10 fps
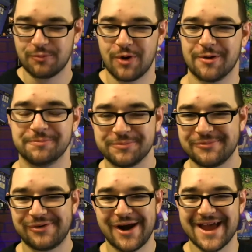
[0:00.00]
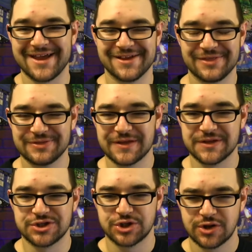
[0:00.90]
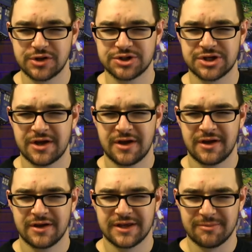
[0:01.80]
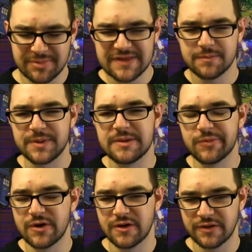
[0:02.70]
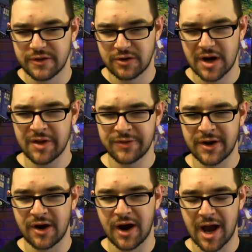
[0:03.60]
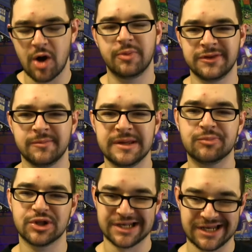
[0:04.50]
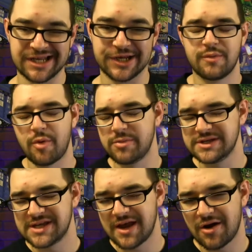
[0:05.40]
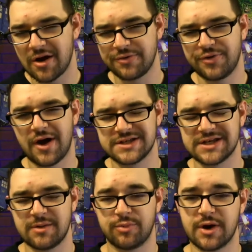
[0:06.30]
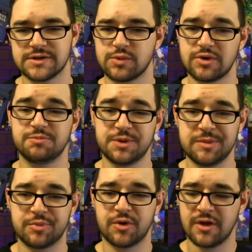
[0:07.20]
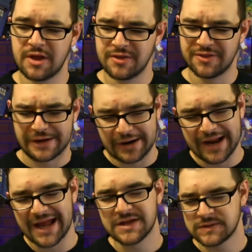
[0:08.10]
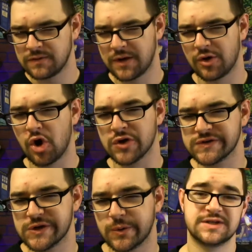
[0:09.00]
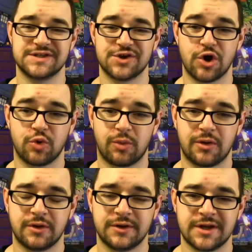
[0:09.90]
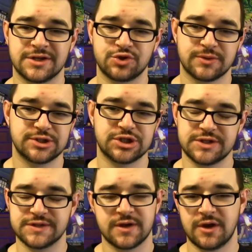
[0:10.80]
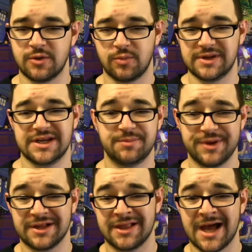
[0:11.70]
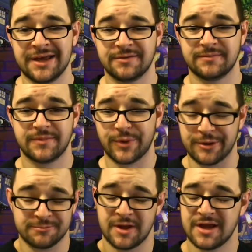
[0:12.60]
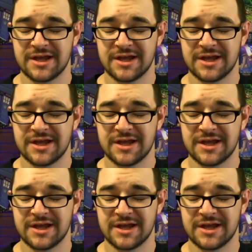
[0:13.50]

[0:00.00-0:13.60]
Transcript: well, pray that the church can be the people that are out there helping the people in need. That when we say our thoughts and prayers are with people, that our hands are there also. It's a dark world, and as Christians, we need to be a light. And